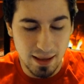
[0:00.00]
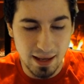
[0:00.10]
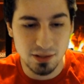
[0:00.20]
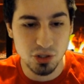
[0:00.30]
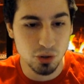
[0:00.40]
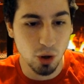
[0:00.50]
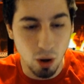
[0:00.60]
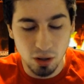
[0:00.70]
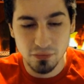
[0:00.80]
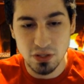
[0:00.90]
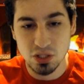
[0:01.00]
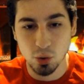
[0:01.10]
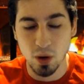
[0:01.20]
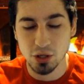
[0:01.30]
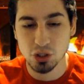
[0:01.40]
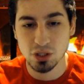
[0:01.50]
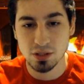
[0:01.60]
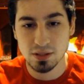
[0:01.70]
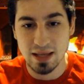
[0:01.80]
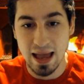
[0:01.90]
answer all of these
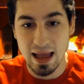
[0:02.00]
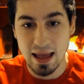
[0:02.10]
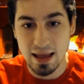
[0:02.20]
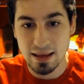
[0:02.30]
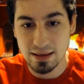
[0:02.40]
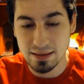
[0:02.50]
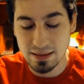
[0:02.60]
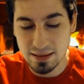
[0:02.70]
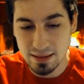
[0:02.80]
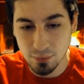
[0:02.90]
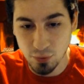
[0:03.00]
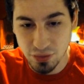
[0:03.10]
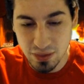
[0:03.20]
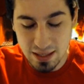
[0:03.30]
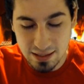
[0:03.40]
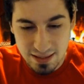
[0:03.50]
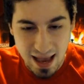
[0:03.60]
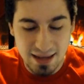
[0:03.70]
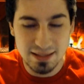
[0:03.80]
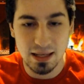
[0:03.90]
questions with the
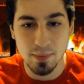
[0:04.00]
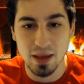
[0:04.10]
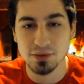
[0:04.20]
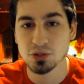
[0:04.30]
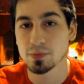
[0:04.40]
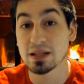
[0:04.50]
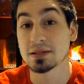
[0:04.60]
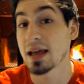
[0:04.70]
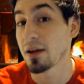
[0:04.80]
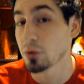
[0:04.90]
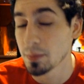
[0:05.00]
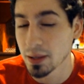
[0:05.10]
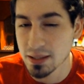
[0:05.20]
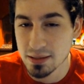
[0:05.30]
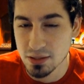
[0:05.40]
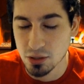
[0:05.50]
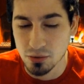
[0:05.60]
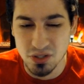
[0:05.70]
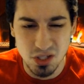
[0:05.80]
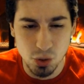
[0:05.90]
exact same answer because everybody's,
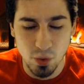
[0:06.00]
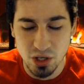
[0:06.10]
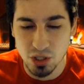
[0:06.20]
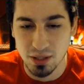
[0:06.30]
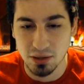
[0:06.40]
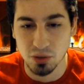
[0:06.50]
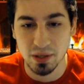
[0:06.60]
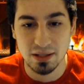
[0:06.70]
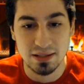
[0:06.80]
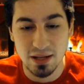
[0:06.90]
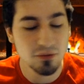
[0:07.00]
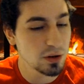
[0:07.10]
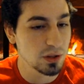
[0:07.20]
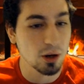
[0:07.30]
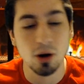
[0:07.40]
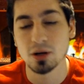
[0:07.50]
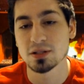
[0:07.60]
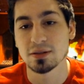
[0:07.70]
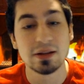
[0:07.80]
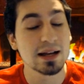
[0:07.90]
situation that they're in is different and the
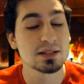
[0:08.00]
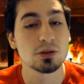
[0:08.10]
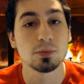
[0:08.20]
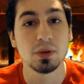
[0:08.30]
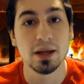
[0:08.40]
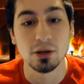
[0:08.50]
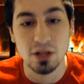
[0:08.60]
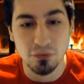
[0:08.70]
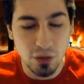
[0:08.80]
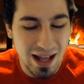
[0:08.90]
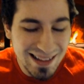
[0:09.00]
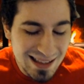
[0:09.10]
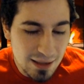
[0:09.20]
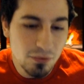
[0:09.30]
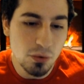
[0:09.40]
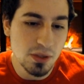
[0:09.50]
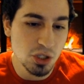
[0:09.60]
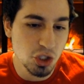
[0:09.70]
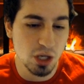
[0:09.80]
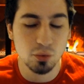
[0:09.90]
cards and the decks that they're playing are different, I can give you the
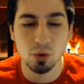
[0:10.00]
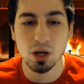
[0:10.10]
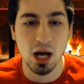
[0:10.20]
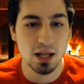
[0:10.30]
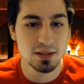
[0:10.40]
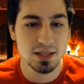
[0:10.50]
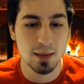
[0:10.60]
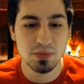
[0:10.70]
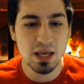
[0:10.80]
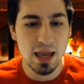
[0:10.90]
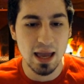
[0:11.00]
general concept